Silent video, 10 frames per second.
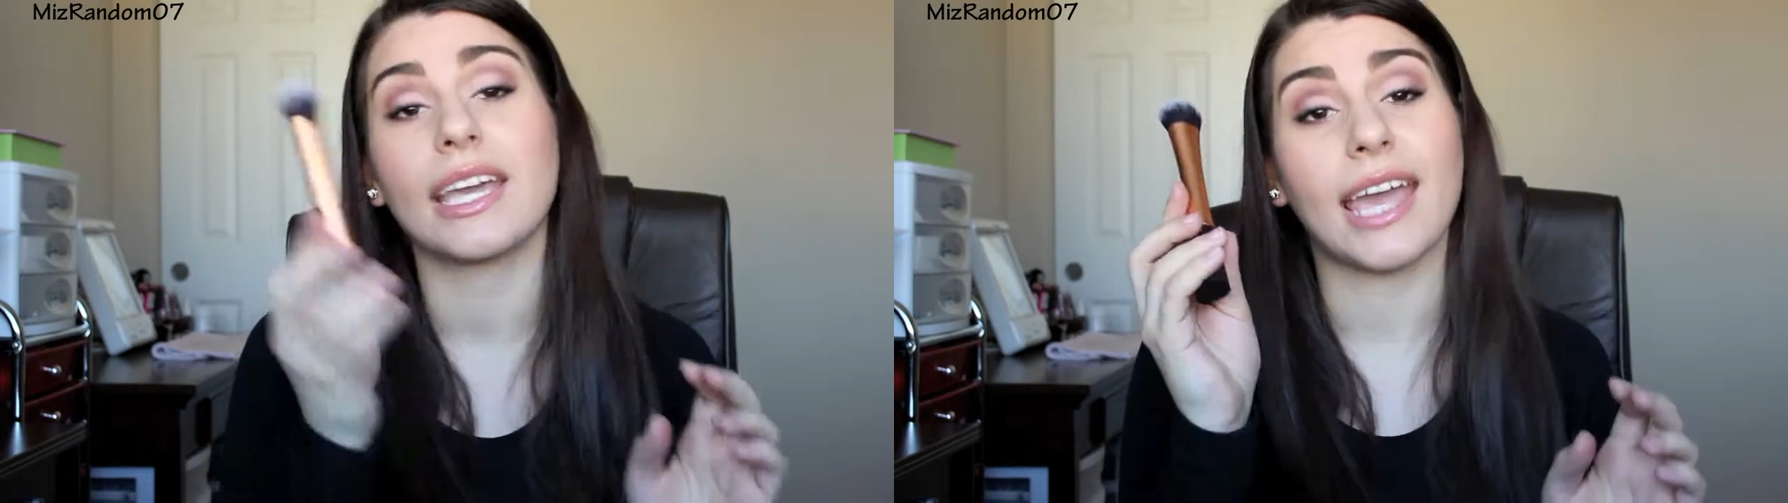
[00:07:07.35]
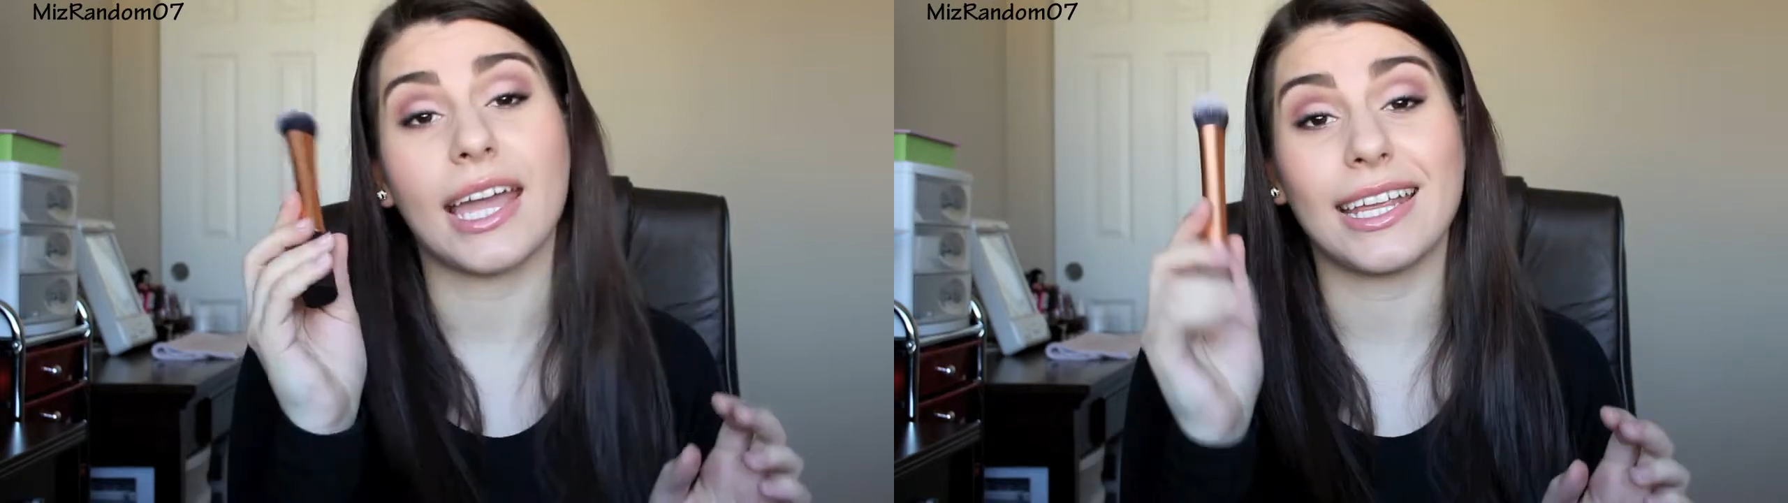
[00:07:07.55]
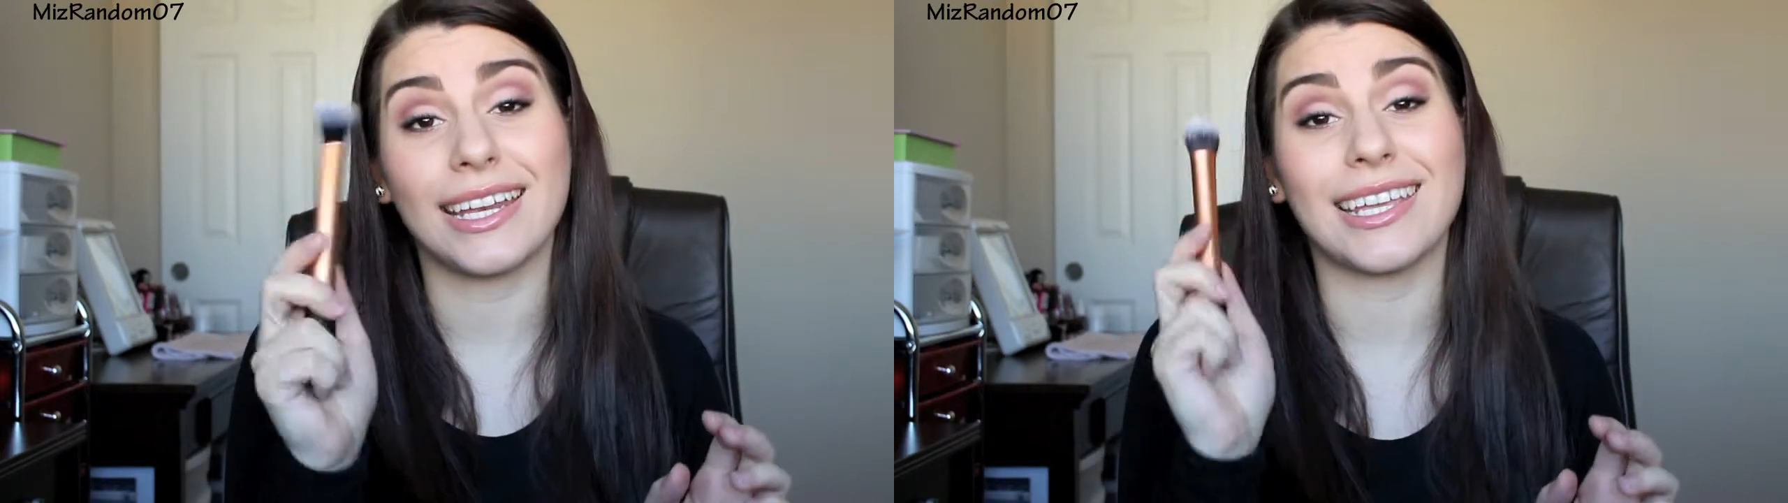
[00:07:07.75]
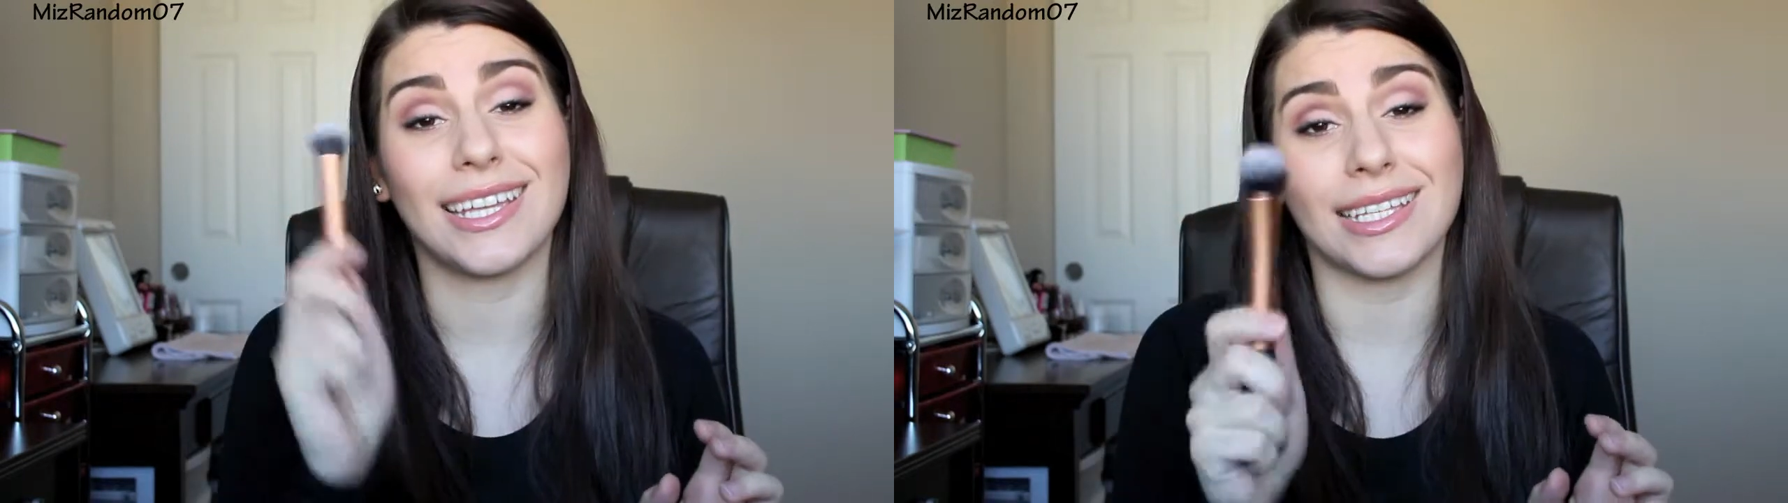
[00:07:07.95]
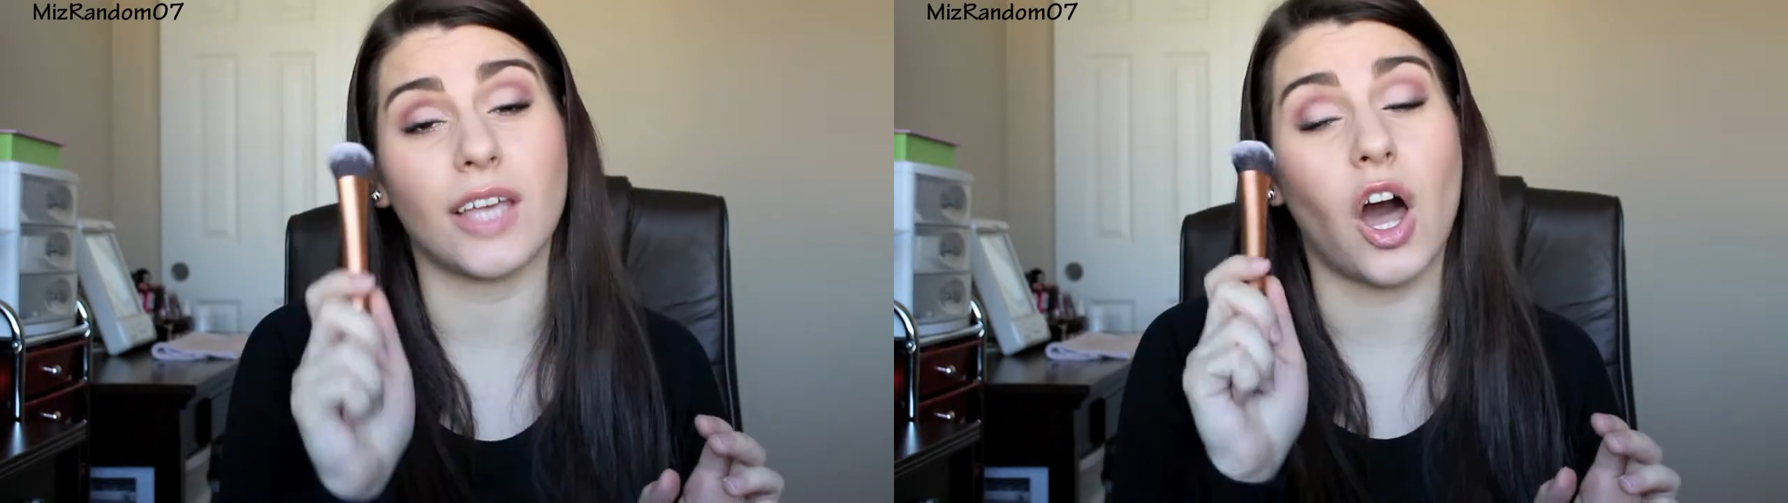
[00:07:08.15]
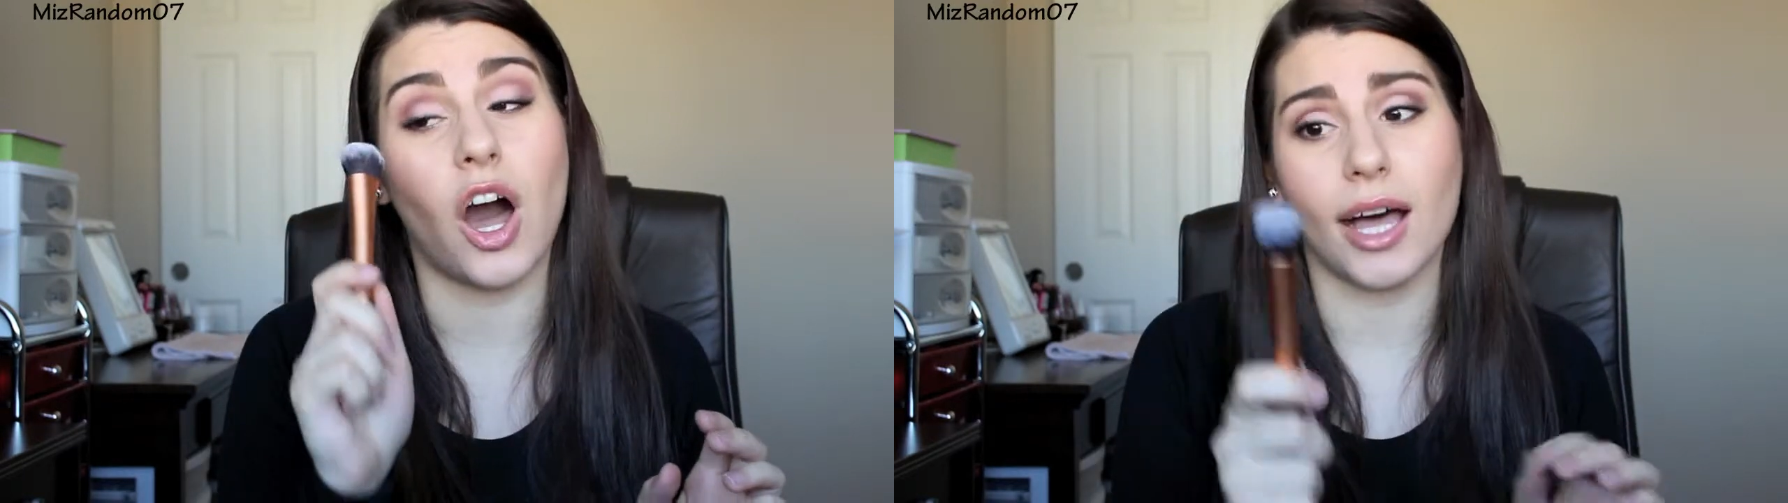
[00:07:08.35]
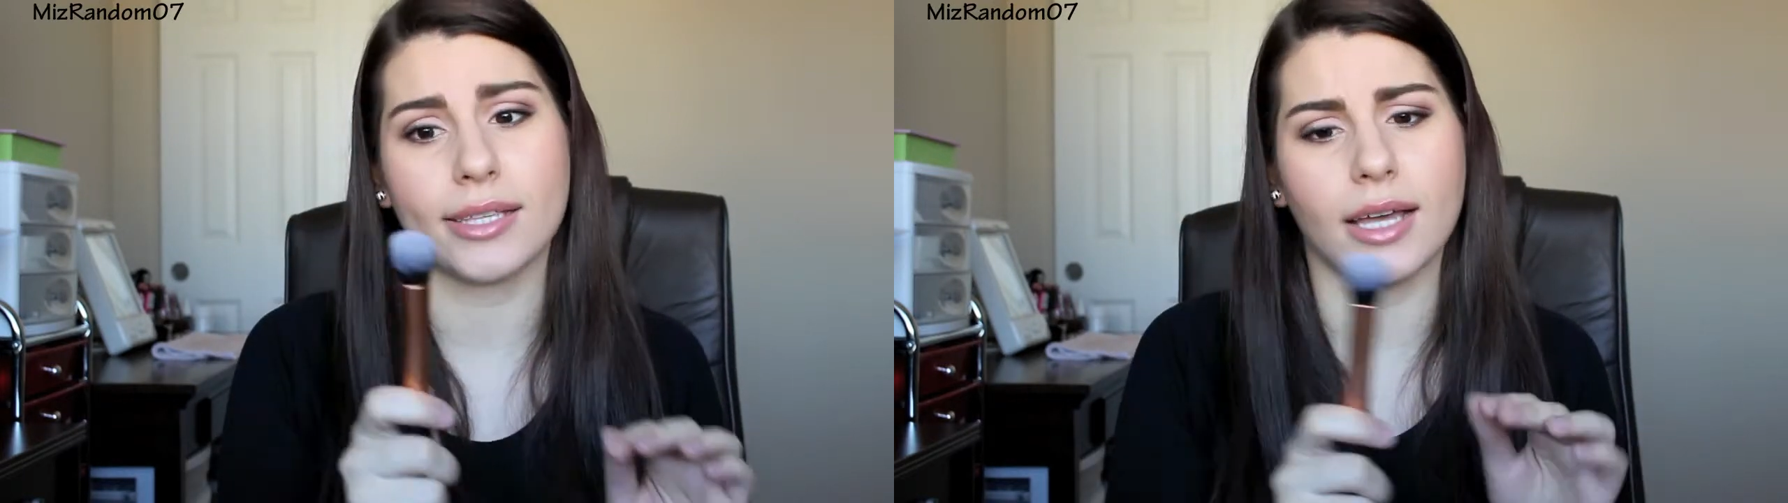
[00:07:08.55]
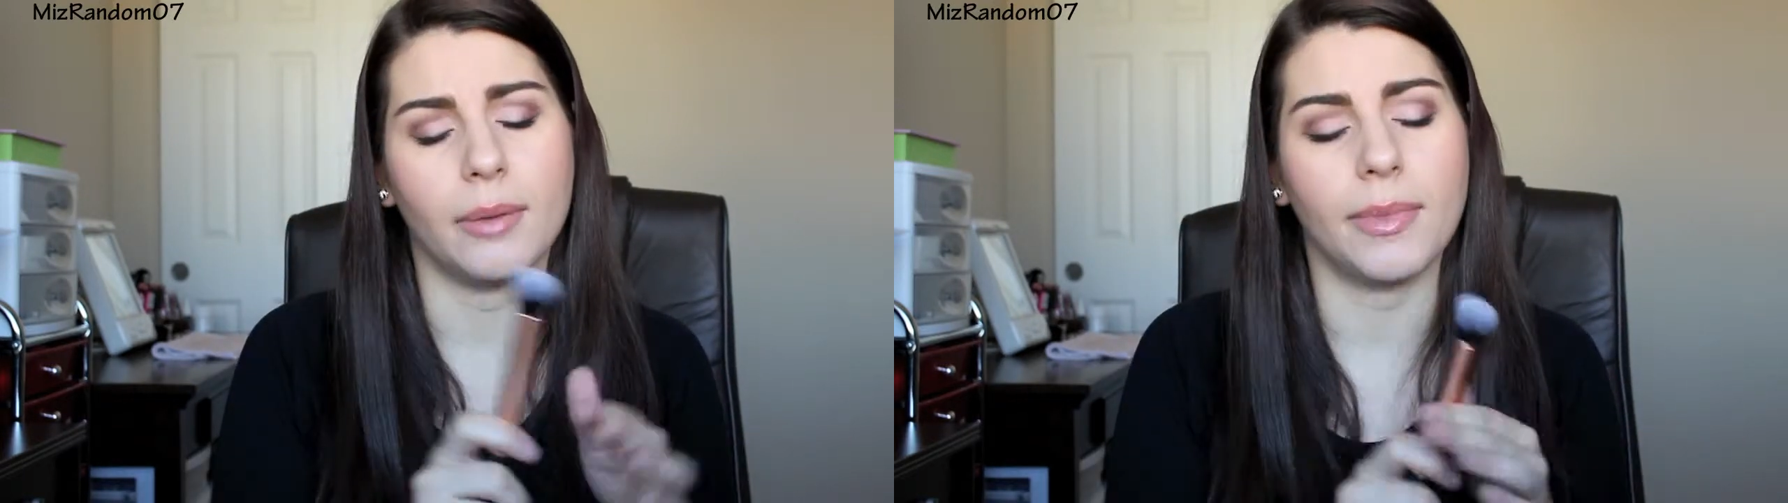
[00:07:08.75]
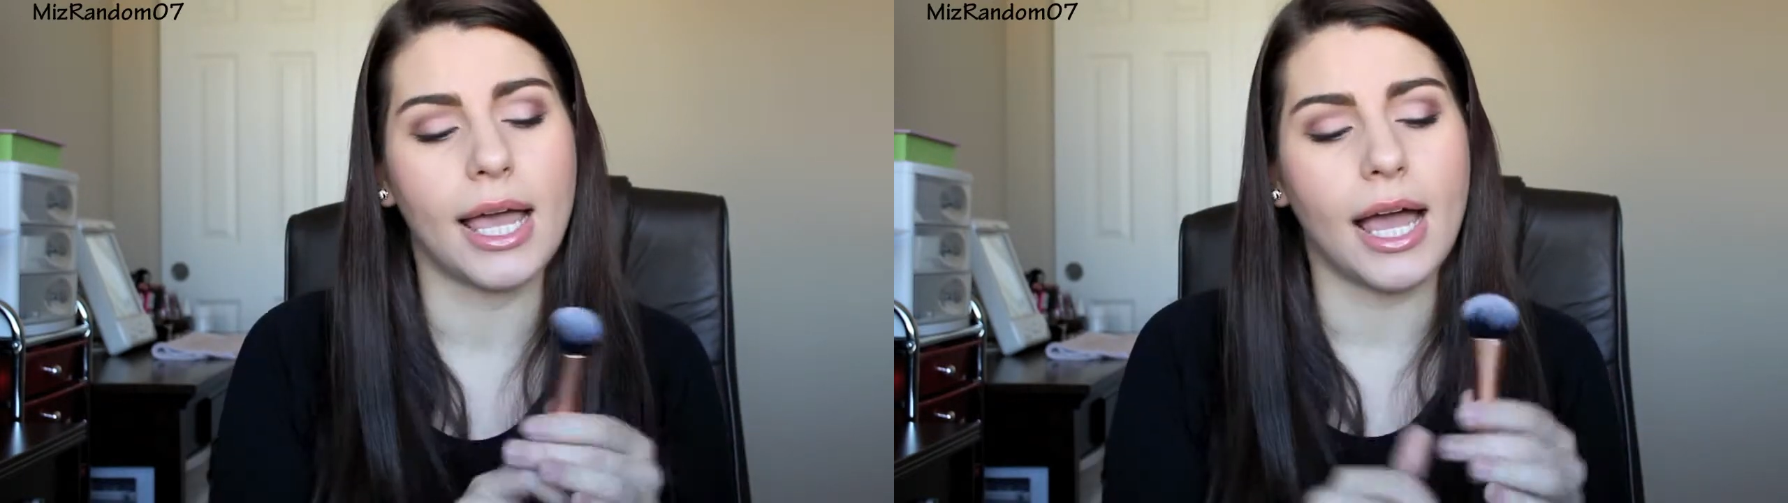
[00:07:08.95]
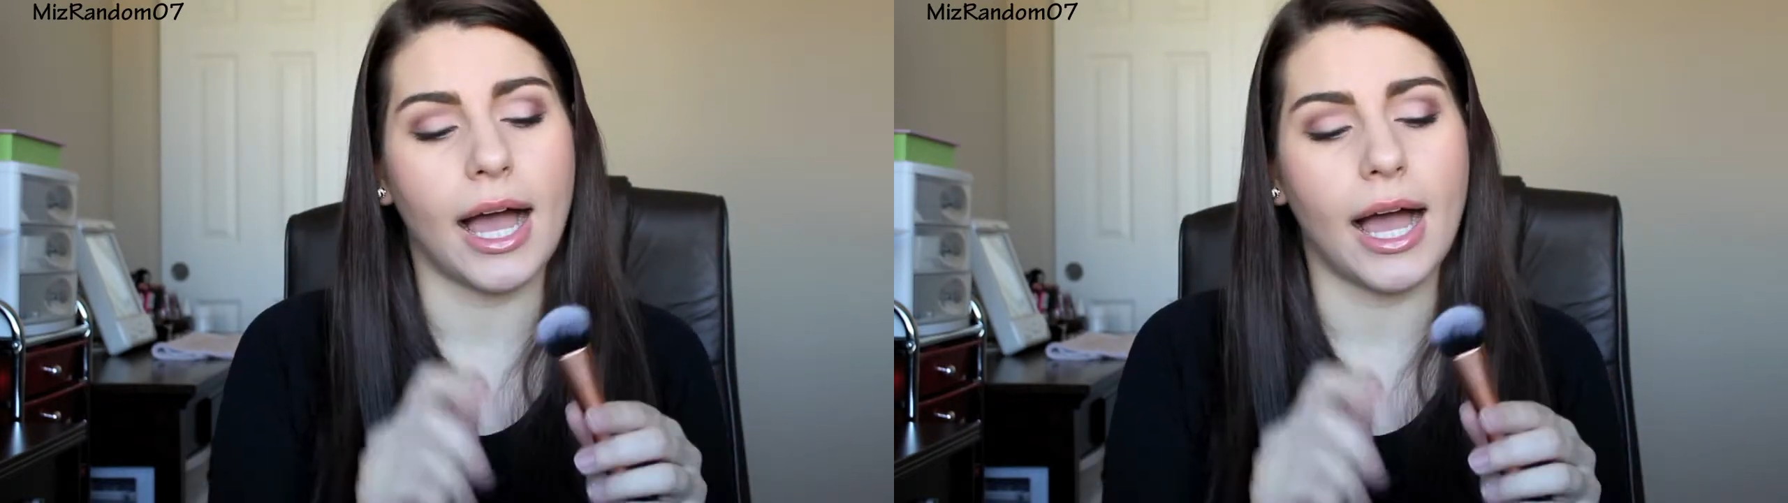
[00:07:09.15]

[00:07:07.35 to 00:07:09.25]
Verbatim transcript: and it is awesome.